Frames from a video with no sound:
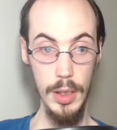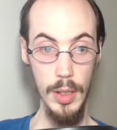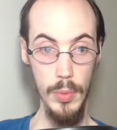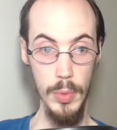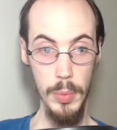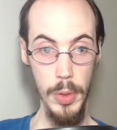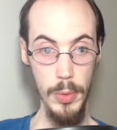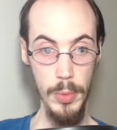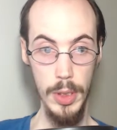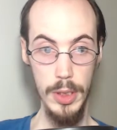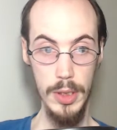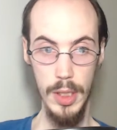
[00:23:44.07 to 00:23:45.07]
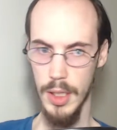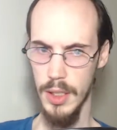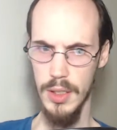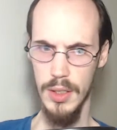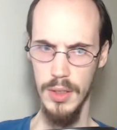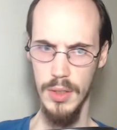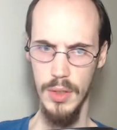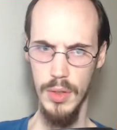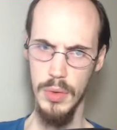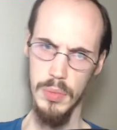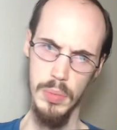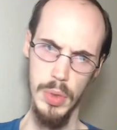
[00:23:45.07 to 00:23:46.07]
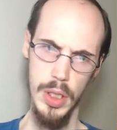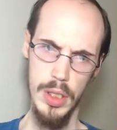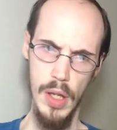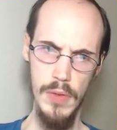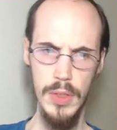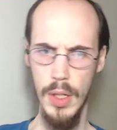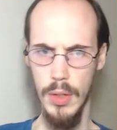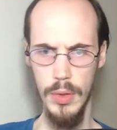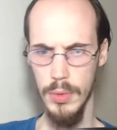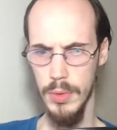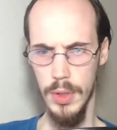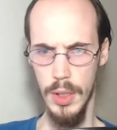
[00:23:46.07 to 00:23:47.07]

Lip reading: I'm with a paramedic, like, or police officer, I don't know.